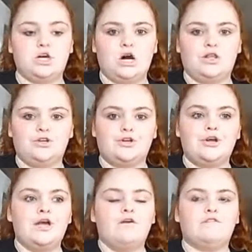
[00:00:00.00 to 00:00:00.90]
toddler
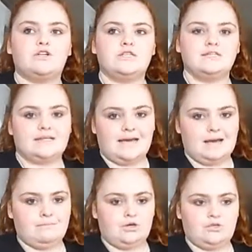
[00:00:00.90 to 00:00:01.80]
versus a
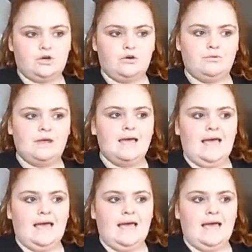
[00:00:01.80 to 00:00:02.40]
9-month-old,